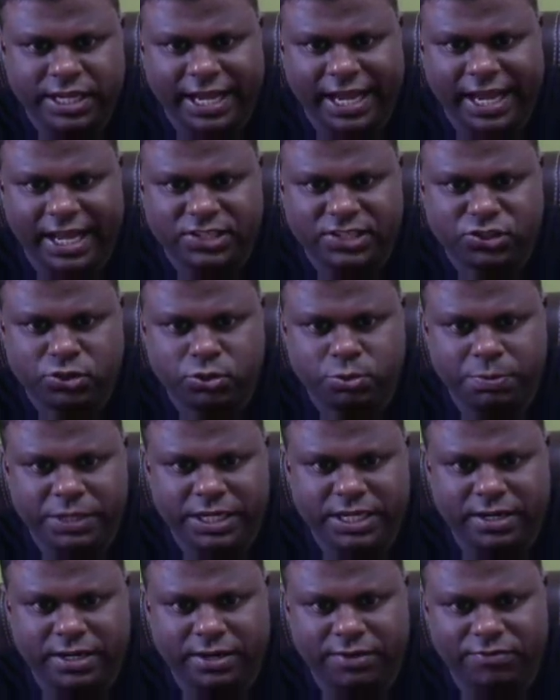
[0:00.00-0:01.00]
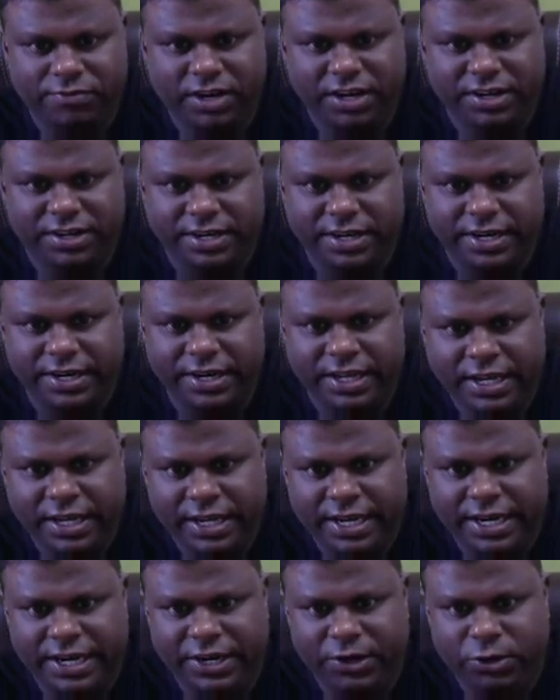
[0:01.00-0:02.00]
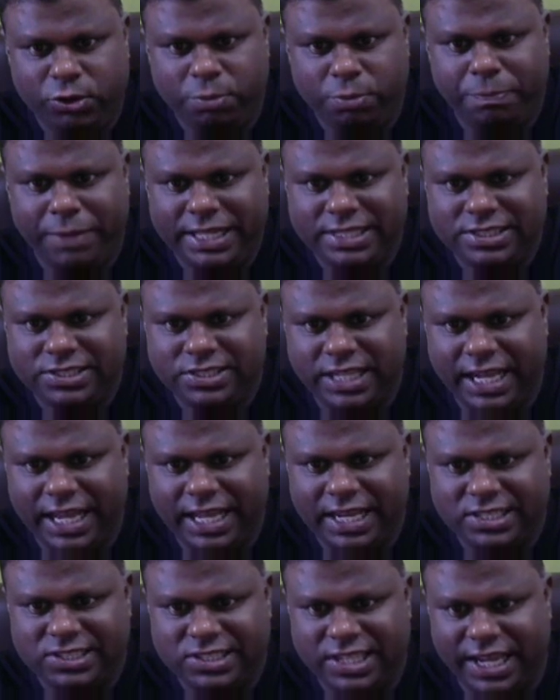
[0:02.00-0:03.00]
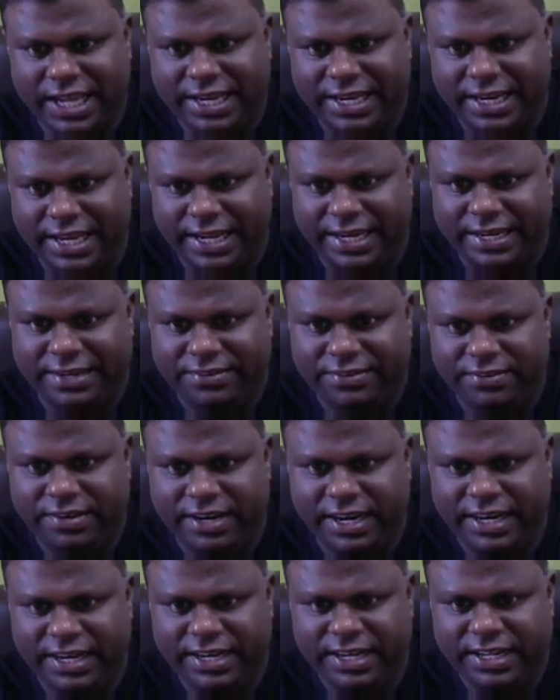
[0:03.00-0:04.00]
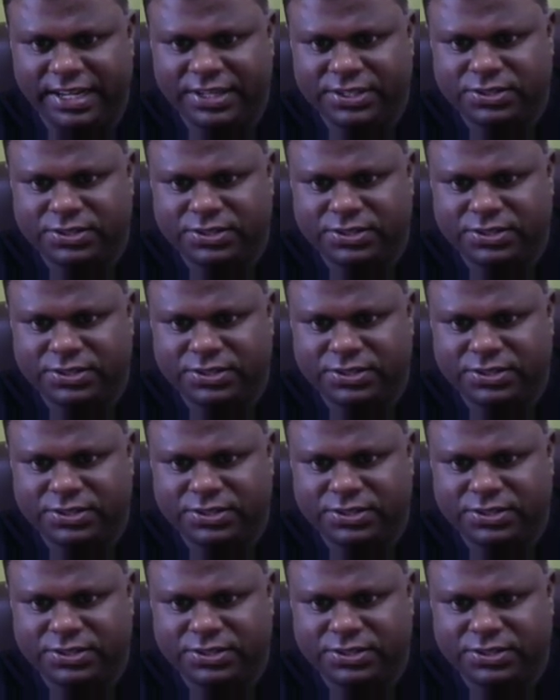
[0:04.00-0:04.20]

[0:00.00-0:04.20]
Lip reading: has to be converted into benzyl cyanide, right?